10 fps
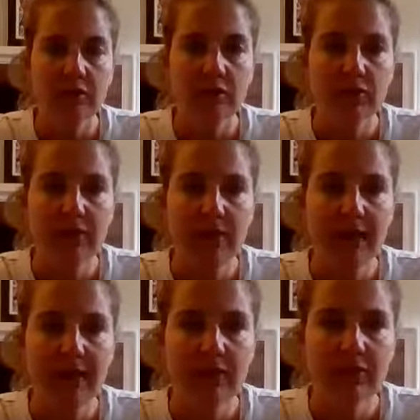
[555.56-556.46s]
your
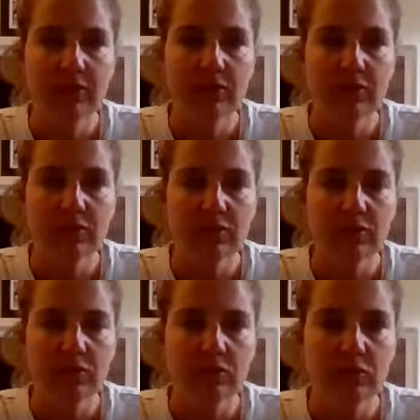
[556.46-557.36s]
thigh muscles,
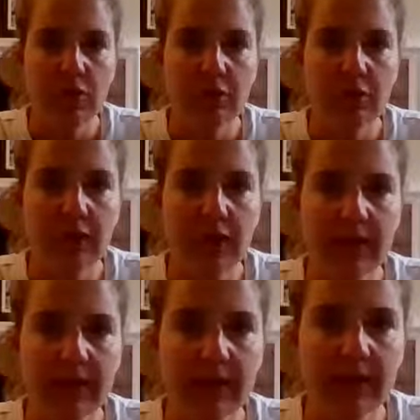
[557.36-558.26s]
your lower
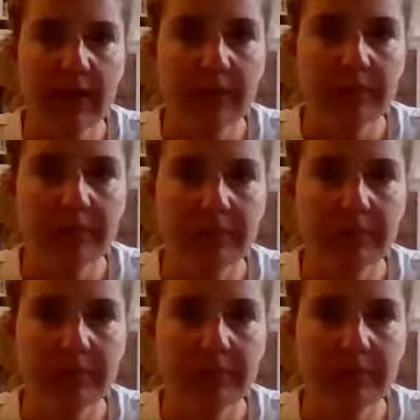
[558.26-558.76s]
belly here.